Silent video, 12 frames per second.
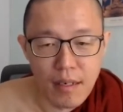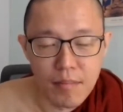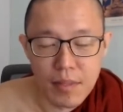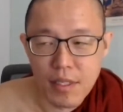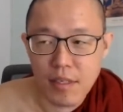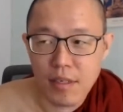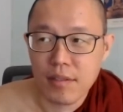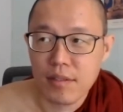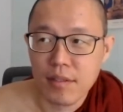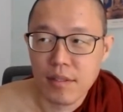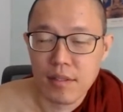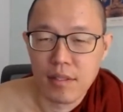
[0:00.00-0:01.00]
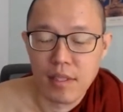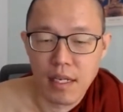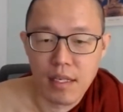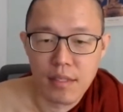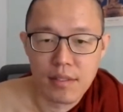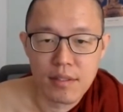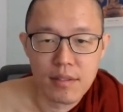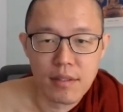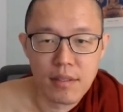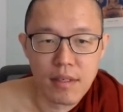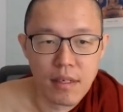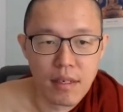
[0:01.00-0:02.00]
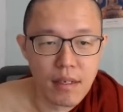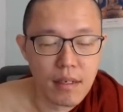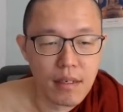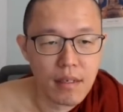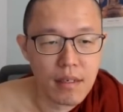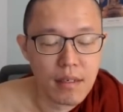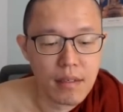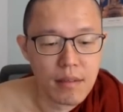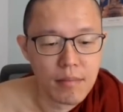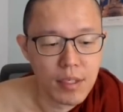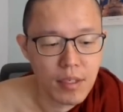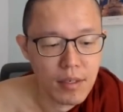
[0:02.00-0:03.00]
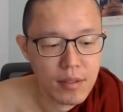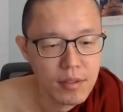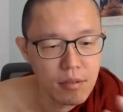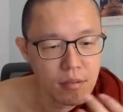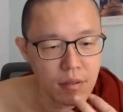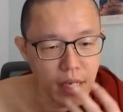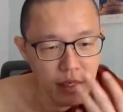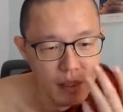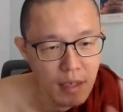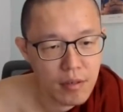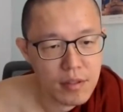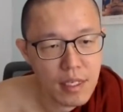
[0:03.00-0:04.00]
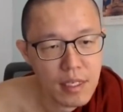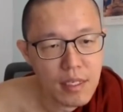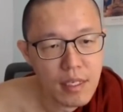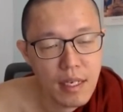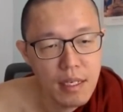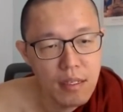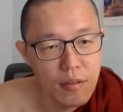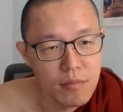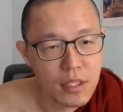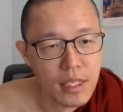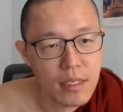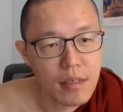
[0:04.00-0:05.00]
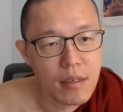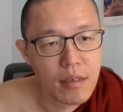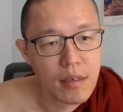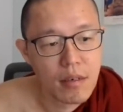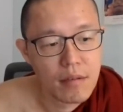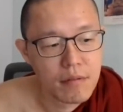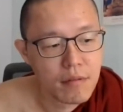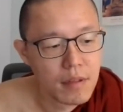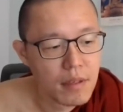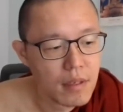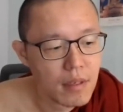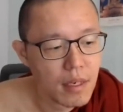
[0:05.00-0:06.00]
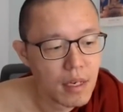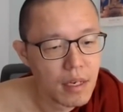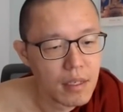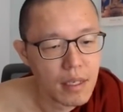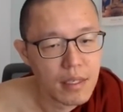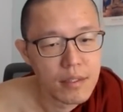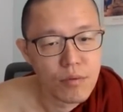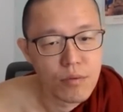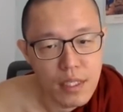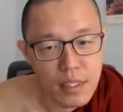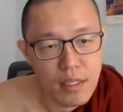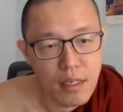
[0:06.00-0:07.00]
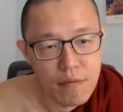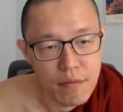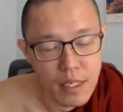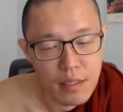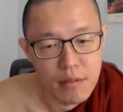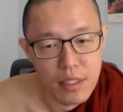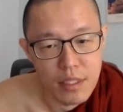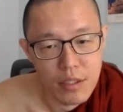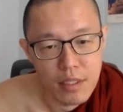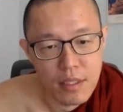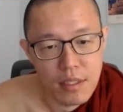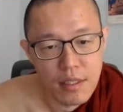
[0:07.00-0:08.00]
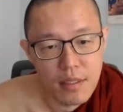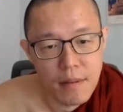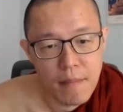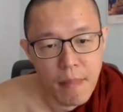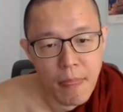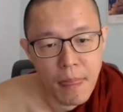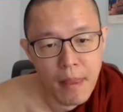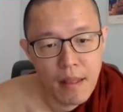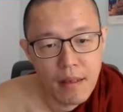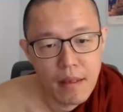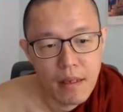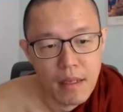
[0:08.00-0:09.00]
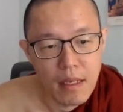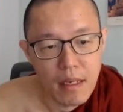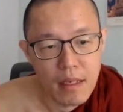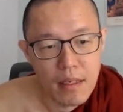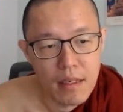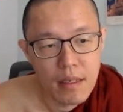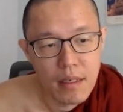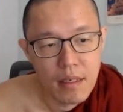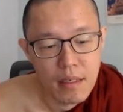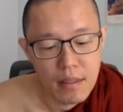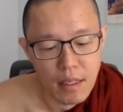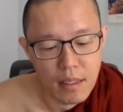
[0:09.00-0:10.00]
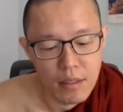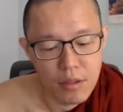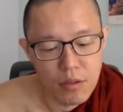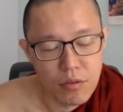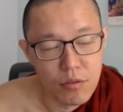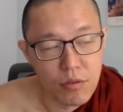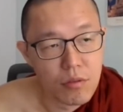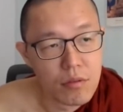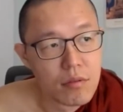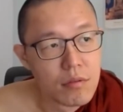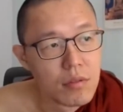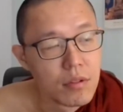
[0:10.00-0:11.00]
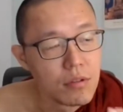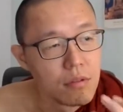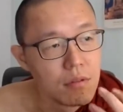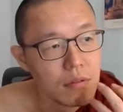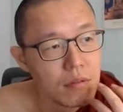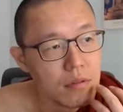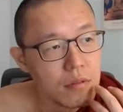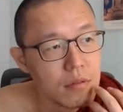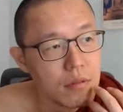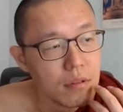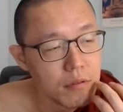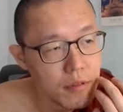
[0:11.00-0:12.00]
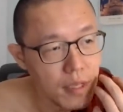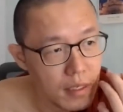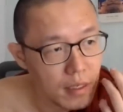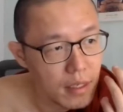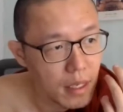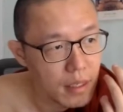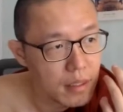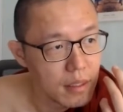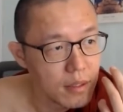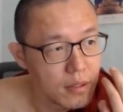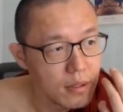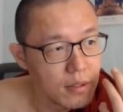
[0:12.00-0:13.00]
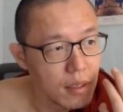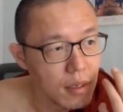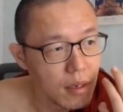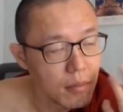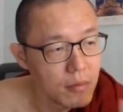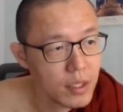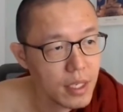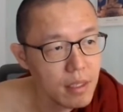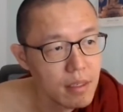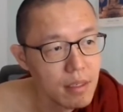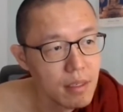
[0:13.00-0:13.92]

because there is. Because you encounter an object of that is worthy of veneration, yeah, that you find that this object